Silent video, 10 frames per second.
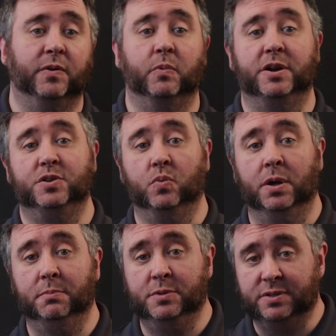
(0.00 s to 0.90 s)
for where you
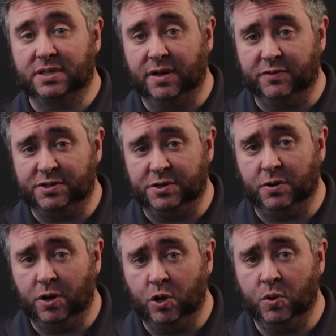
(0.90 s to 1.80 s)
want music coverage in
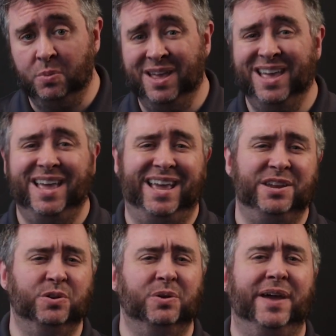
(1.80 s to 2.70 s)
your home
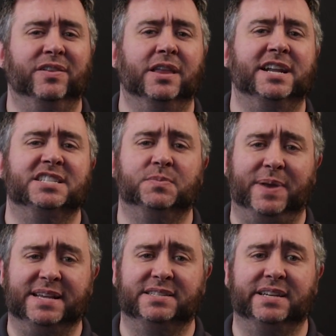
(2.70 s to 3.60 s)
and you don't have a lot of
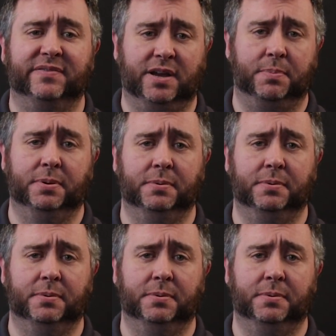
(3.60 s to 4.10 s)
space to give up.